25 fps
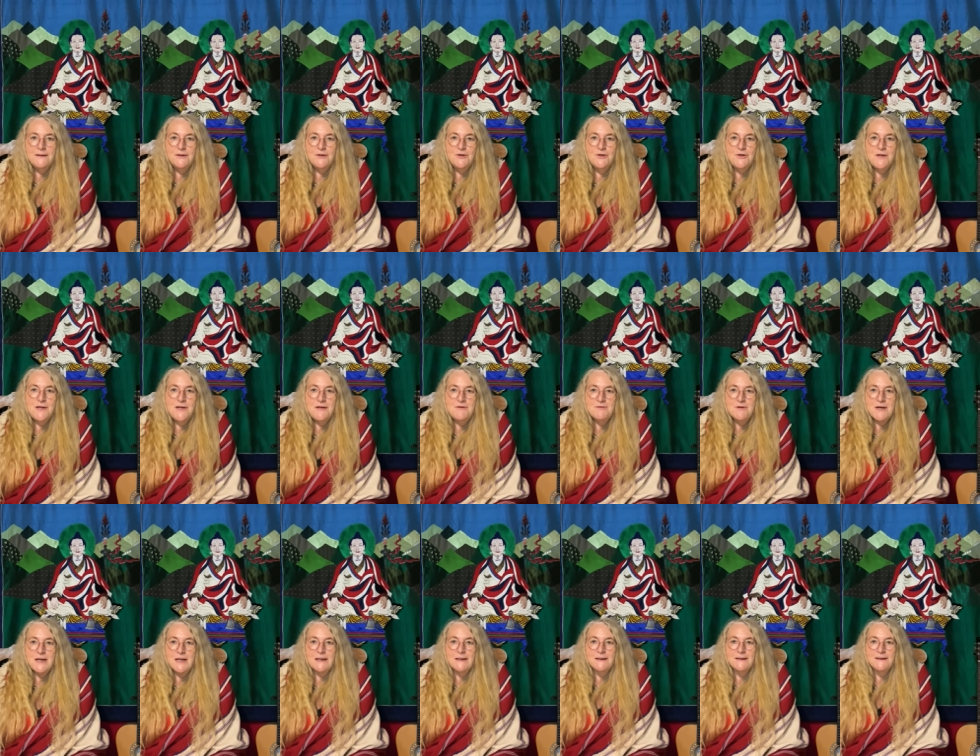Good
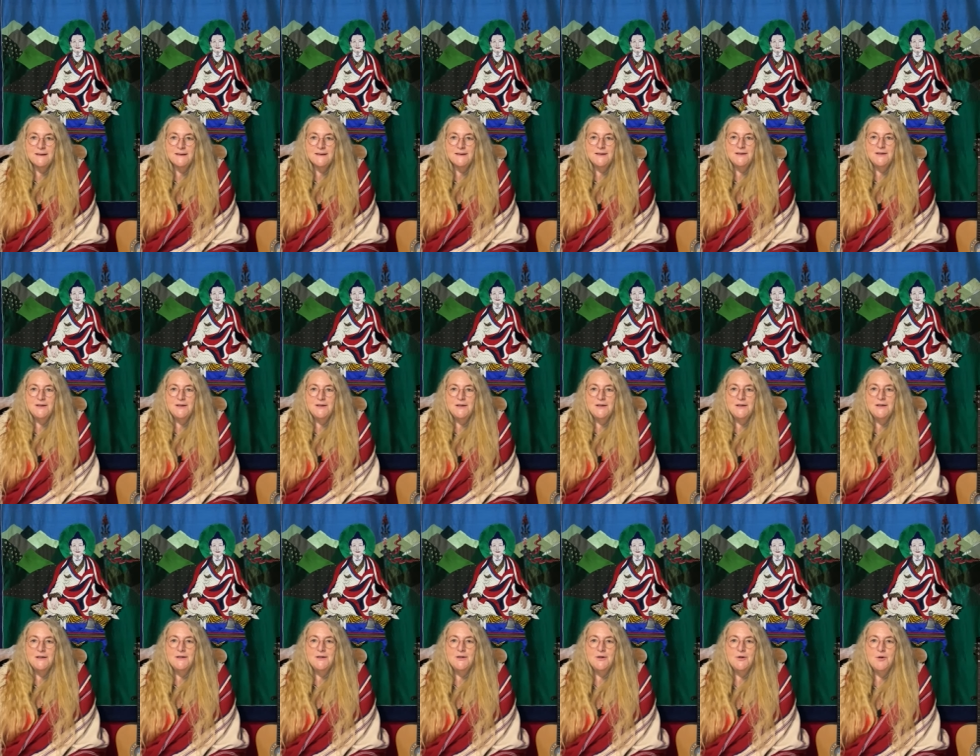evening.
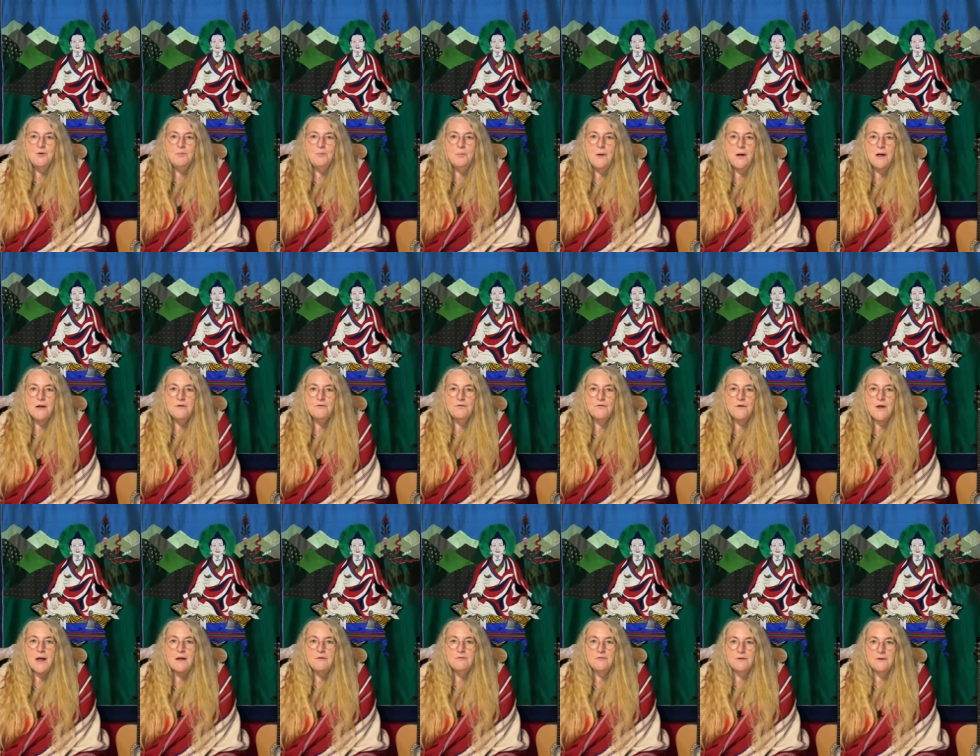Goodbye
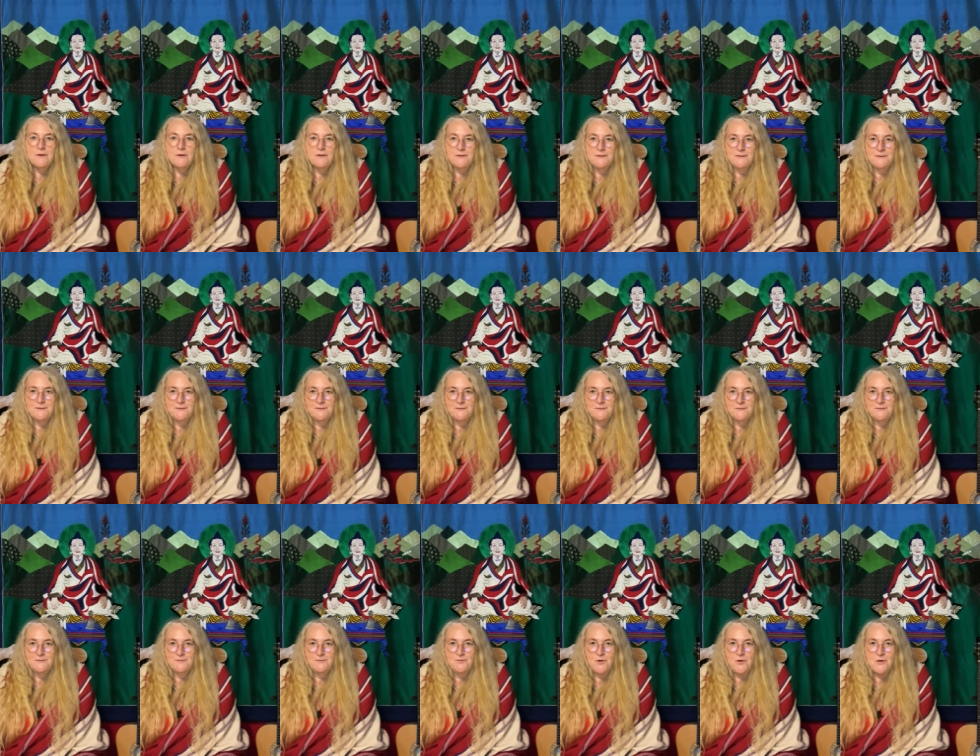Forever,
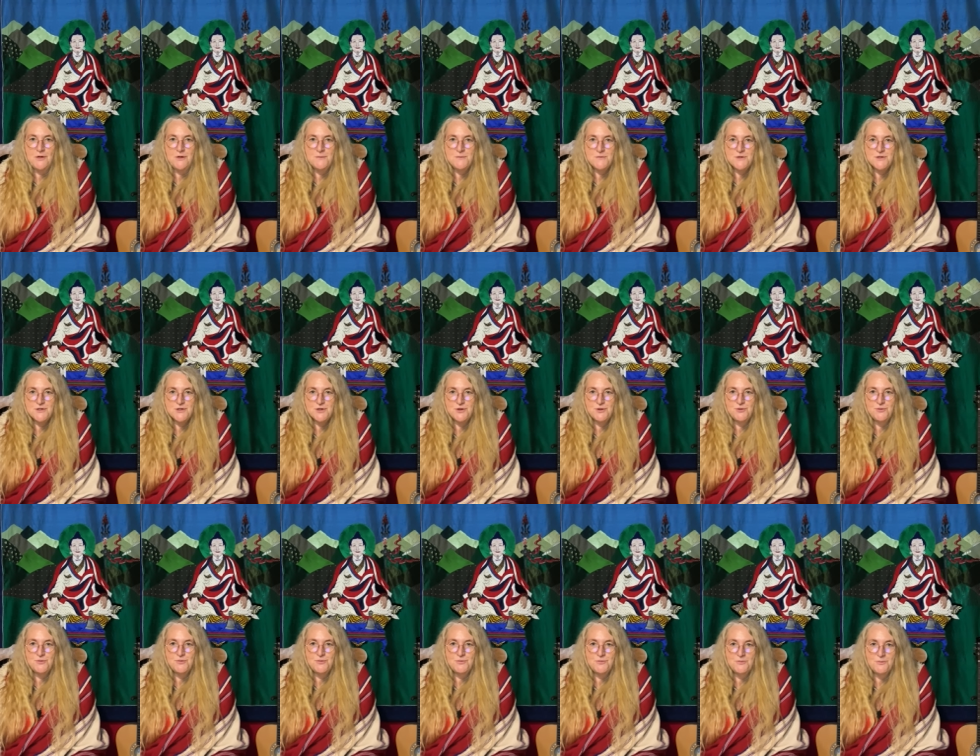Volume
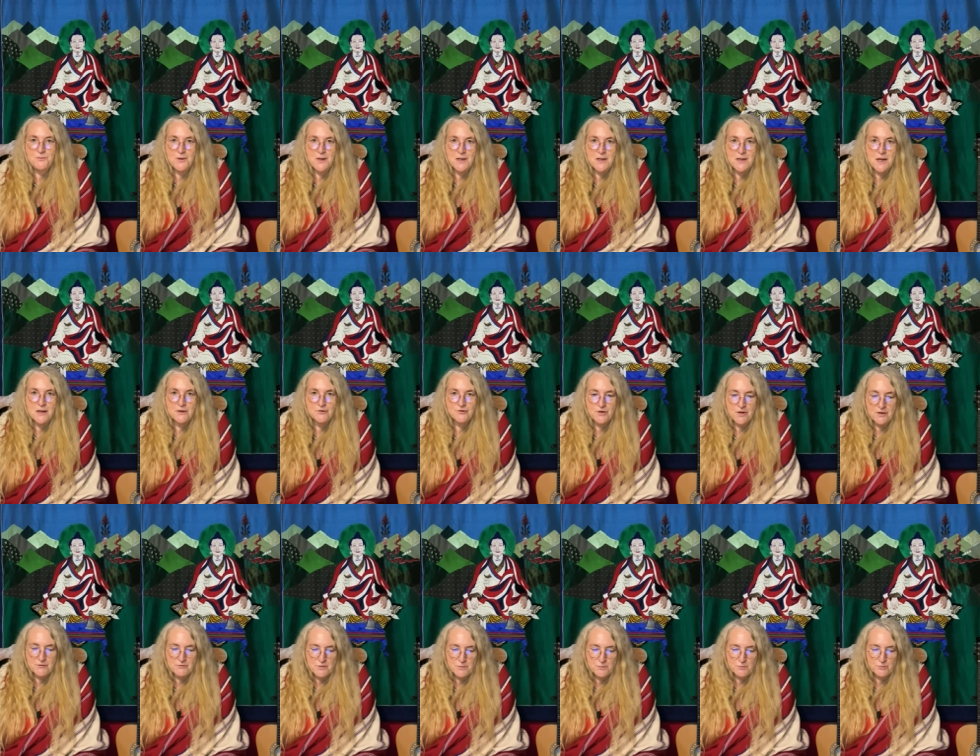2 by
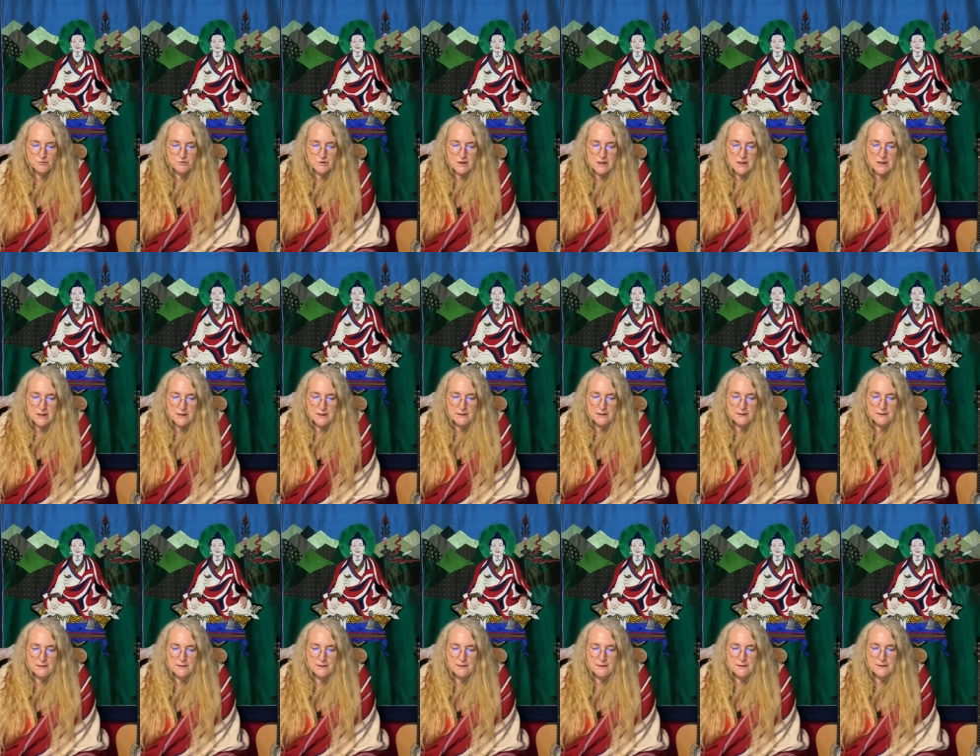Ngak'chang Rinpoche,
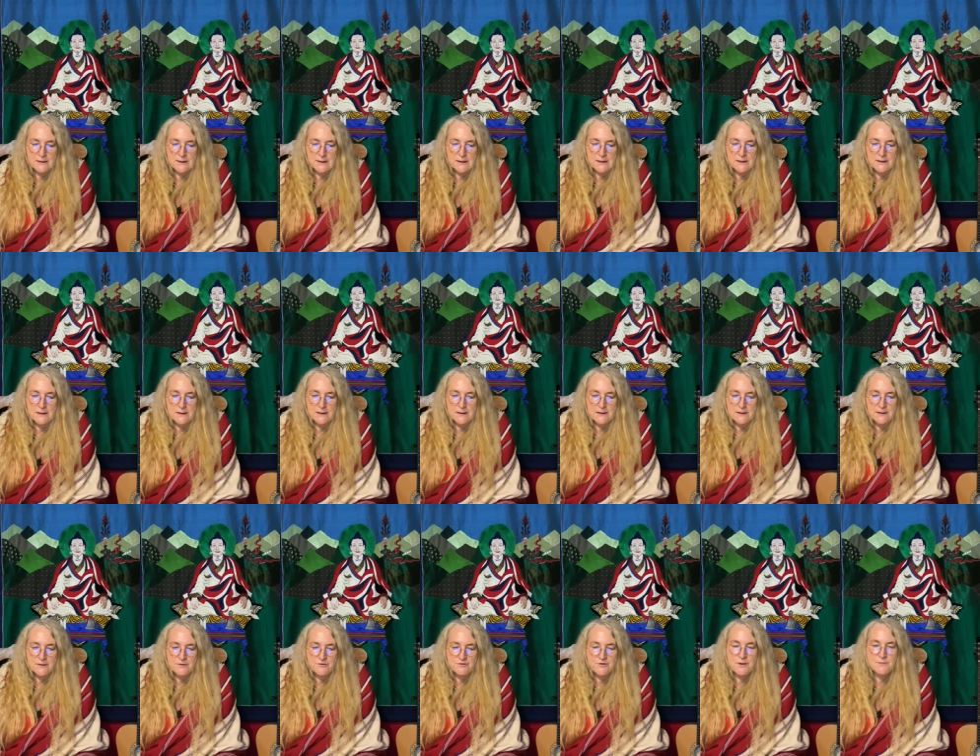
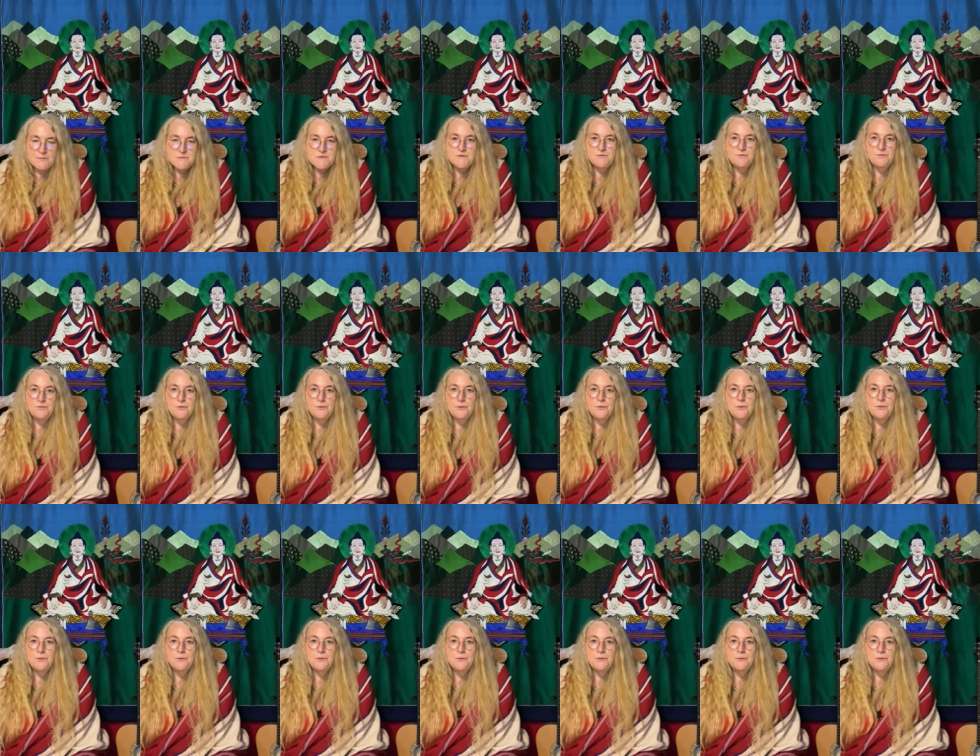Chapter
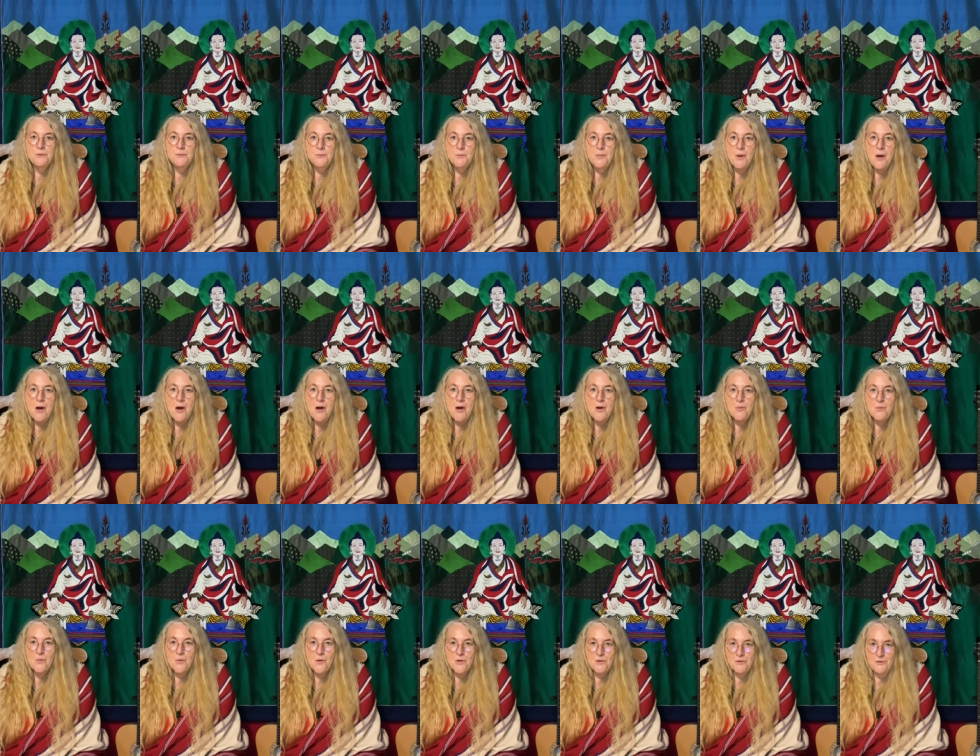4,
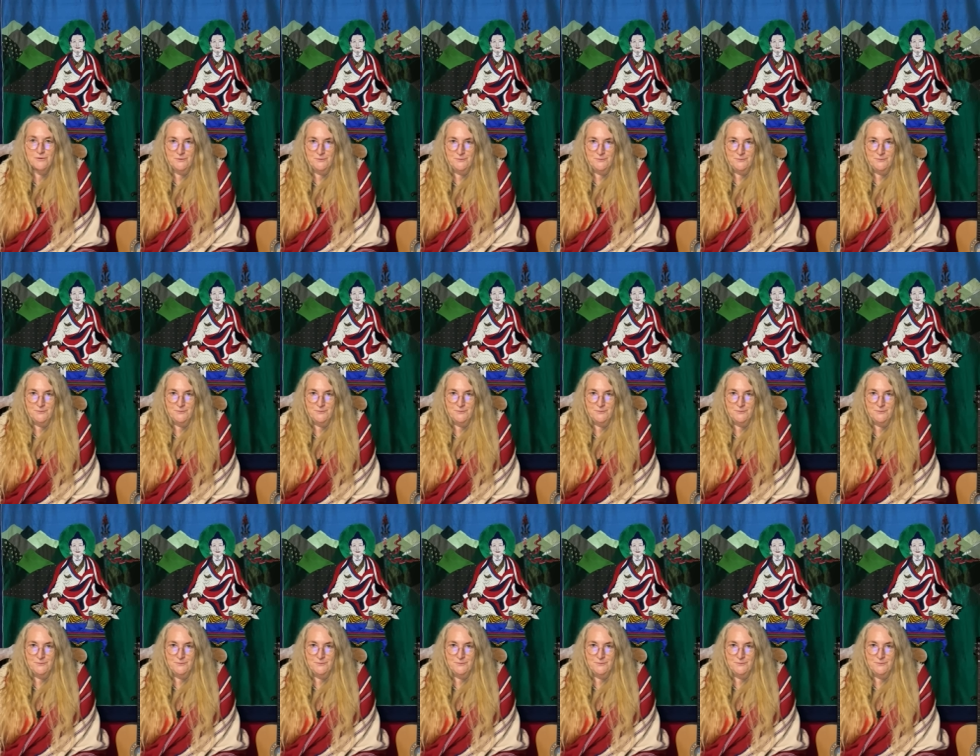Part 1.